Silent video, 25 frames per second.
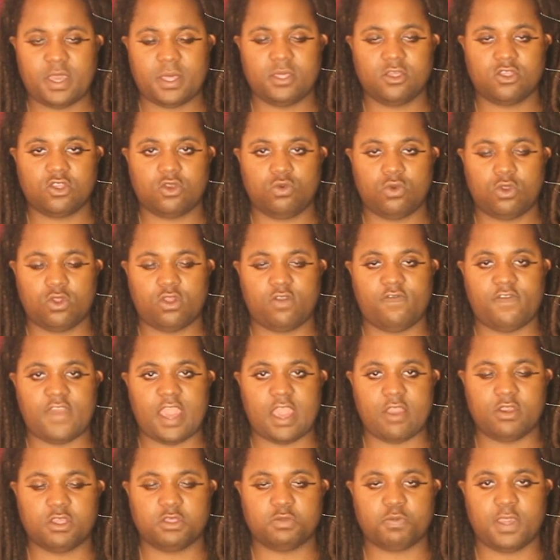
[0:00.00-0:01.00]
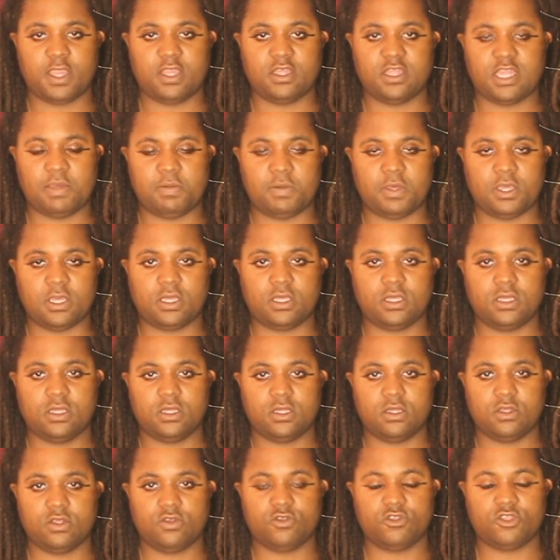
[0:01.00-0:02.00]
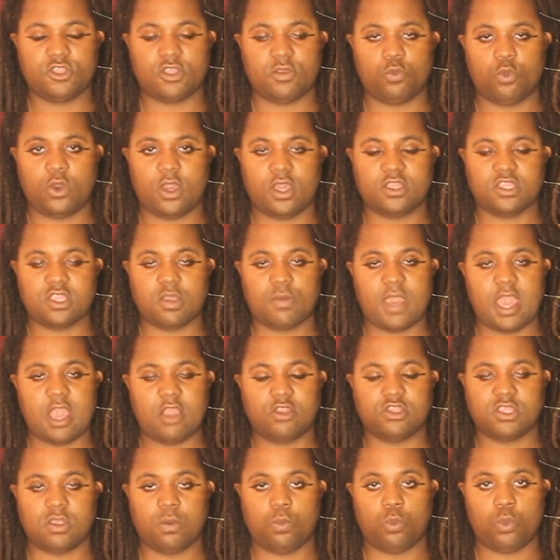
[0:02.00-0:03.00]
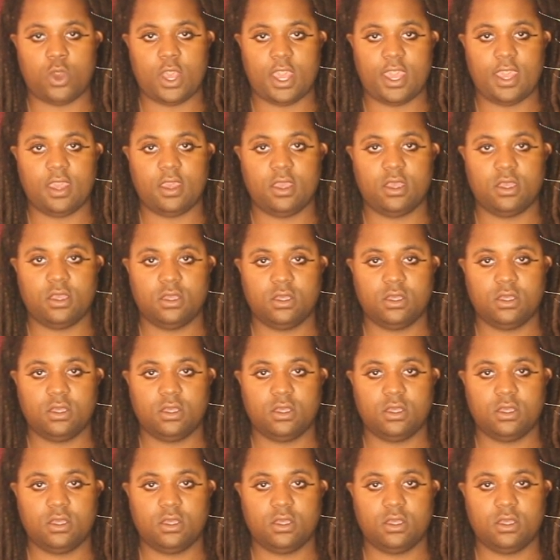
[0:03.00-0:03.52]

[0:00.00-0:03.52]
by this coronavirus pandemic somewhat, somehow, some way.